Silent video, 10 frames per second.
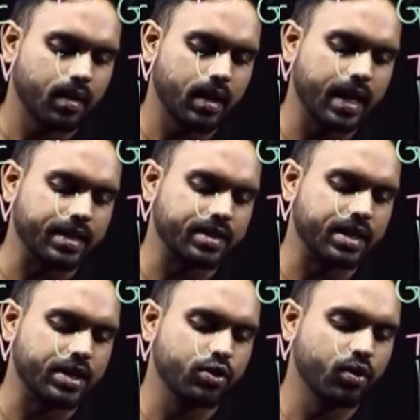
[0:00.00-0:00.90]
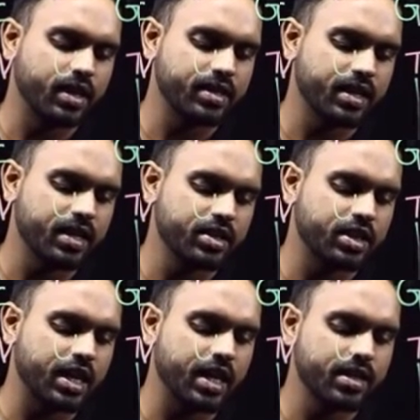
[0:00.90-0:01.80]
yes, Ejoti says
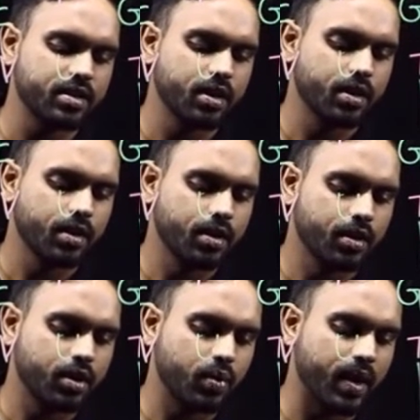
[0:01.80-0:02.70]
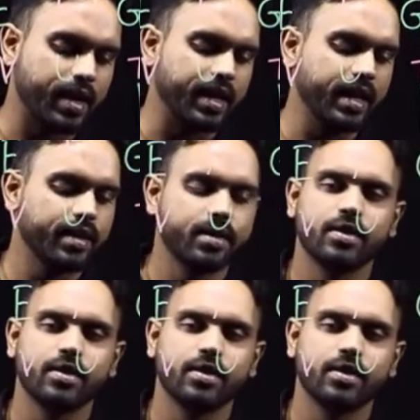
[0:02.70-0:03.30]
T is 20.